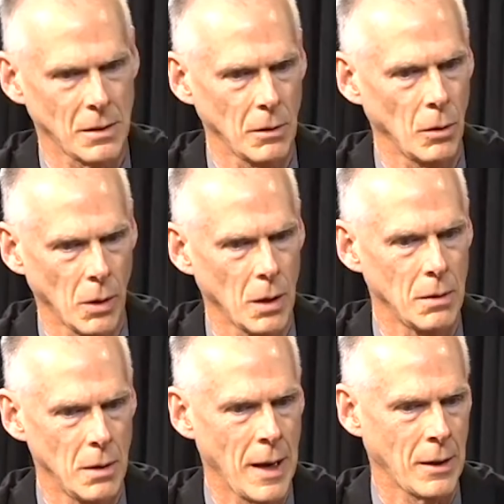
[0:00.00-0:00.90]
the
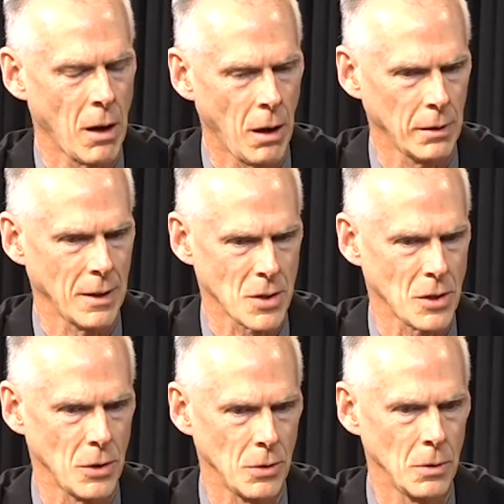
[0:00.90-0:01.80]
Lord had called us
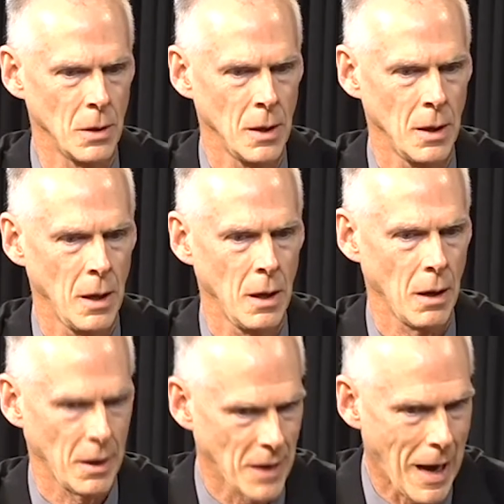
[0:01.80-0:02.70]
to
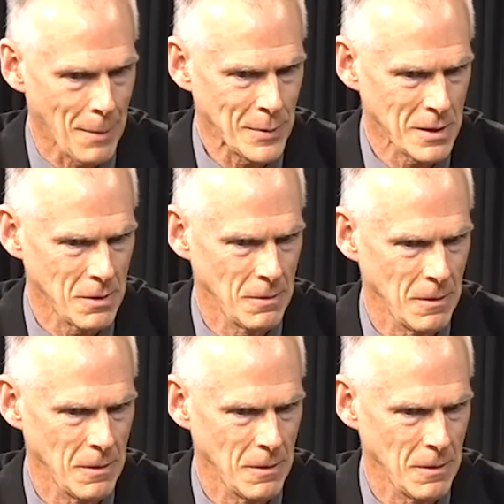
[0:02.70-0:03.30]
adopt.